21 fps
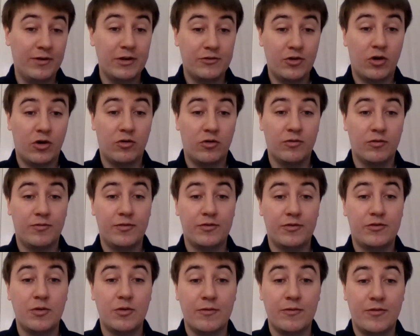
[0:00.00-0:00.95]
solve
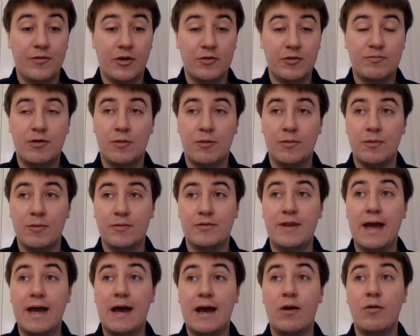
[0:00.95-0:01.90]
some of those
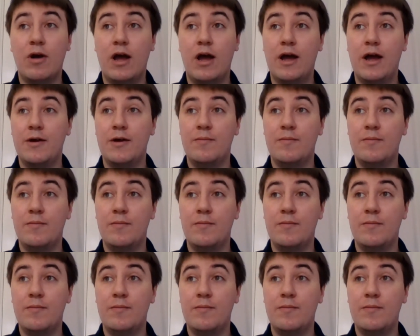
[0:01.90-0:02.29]
problems. Now,